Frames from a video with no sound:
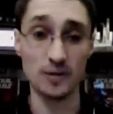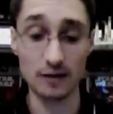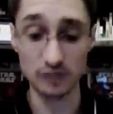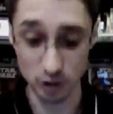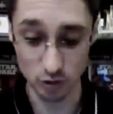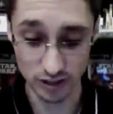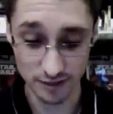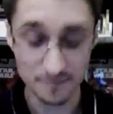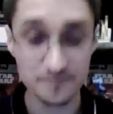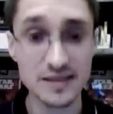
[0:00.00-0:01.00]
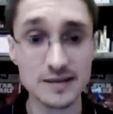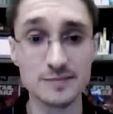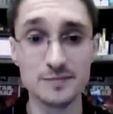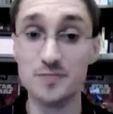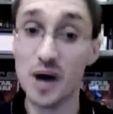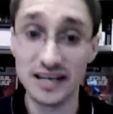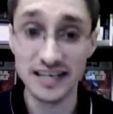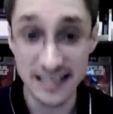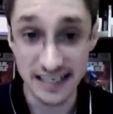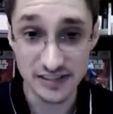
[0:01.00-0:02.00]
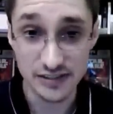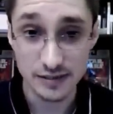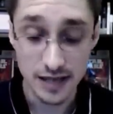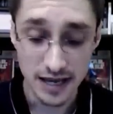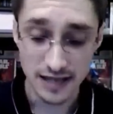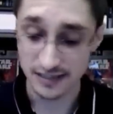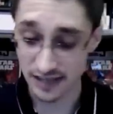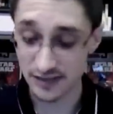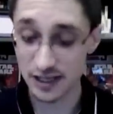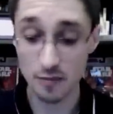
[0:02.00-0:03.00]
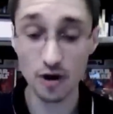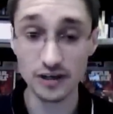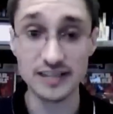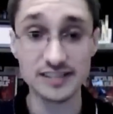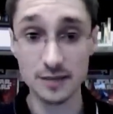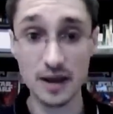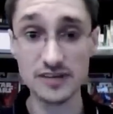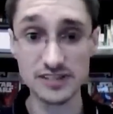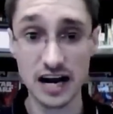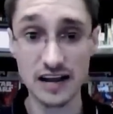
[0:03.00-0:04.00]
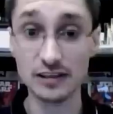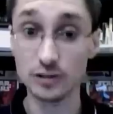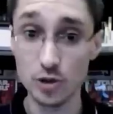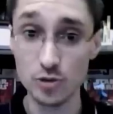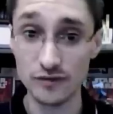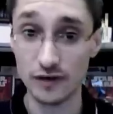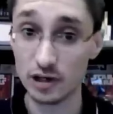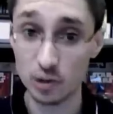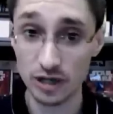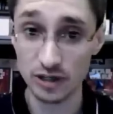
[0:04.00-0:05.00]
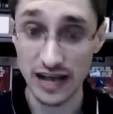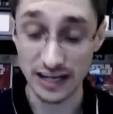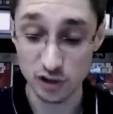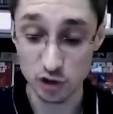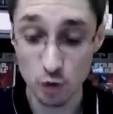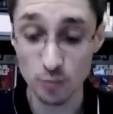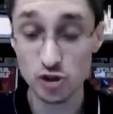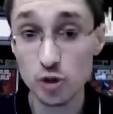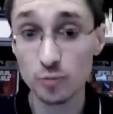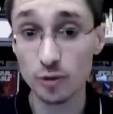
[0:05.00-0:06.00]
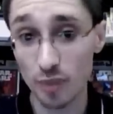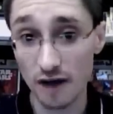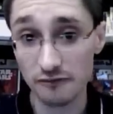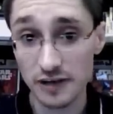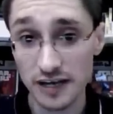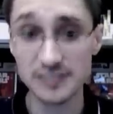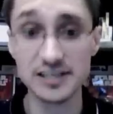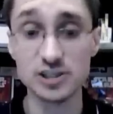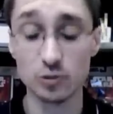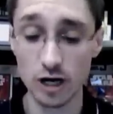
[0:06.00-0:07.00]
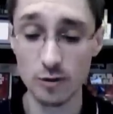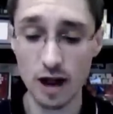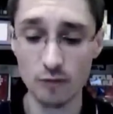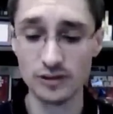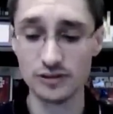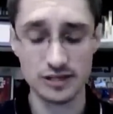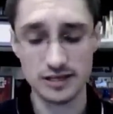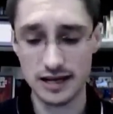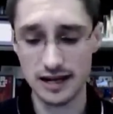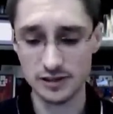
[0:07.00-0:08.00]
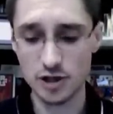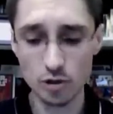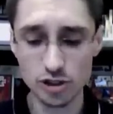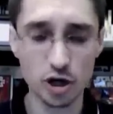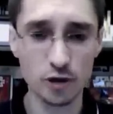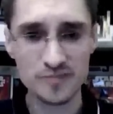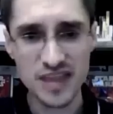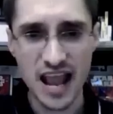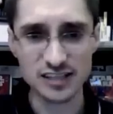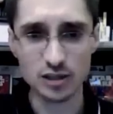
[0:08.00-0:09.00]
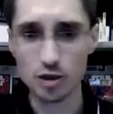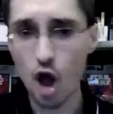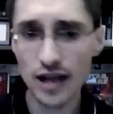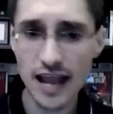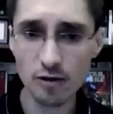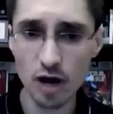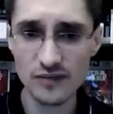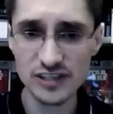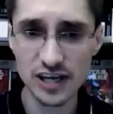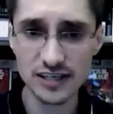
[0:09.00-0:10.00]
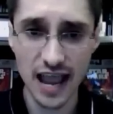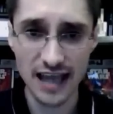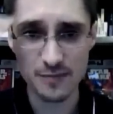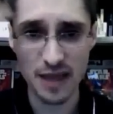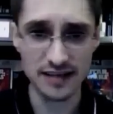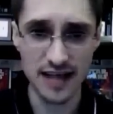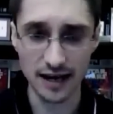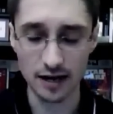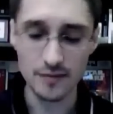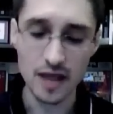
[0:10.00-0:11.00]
me that was Luke. But it is. Cynthia Martin has somehow decided that Luke very quickly got super, super buff, decides to run around with no shirt, has long hair all of a sudden, and a bandana.